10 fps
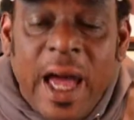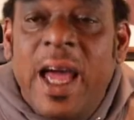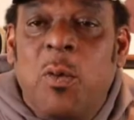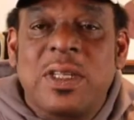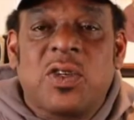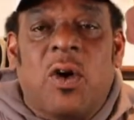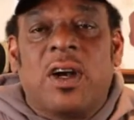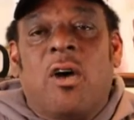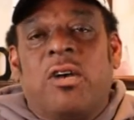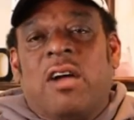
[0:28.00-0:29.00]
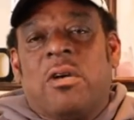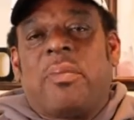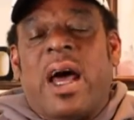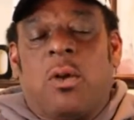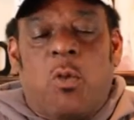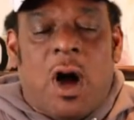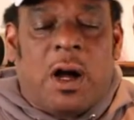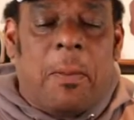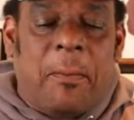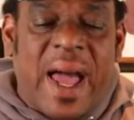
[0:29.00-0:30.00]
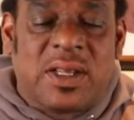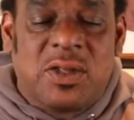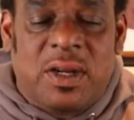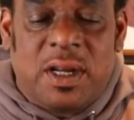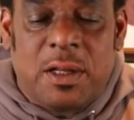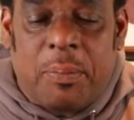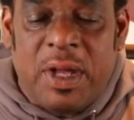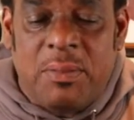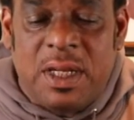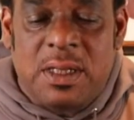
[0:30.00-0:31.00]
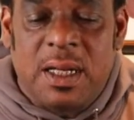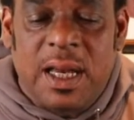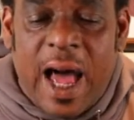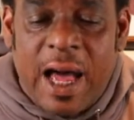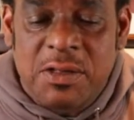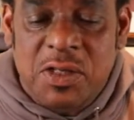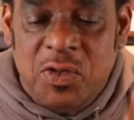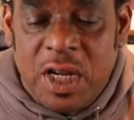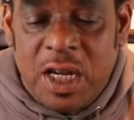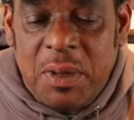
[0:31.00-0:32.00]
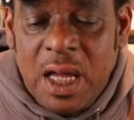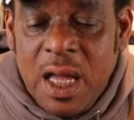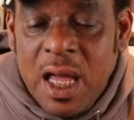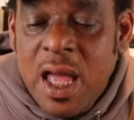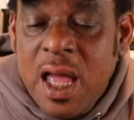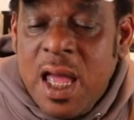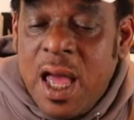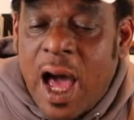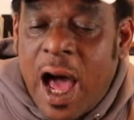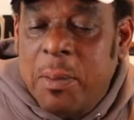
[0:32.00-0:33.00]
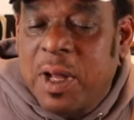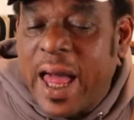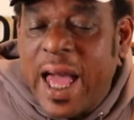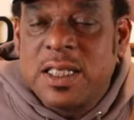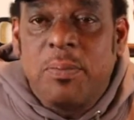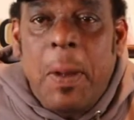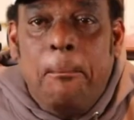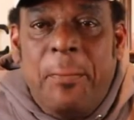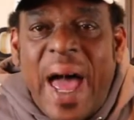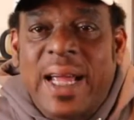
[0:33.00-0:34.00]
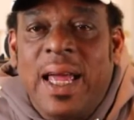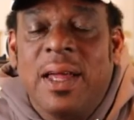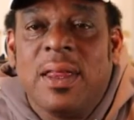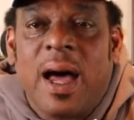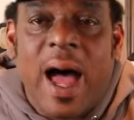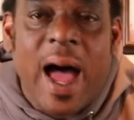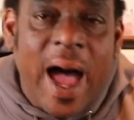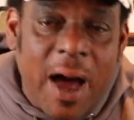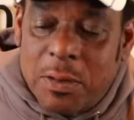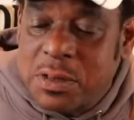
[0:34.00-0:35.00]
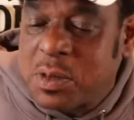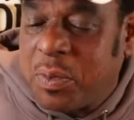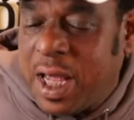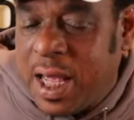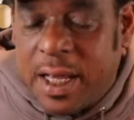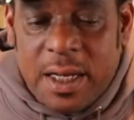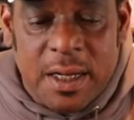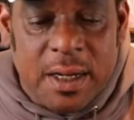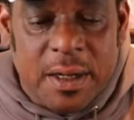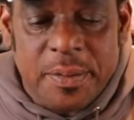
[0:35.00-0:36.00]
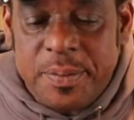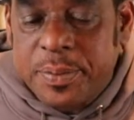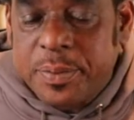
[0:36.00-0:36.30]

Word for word: Hey, what's going on, everybody? Welcome back to another PBT live stream. I'm glad to be back in the house, man. It uh,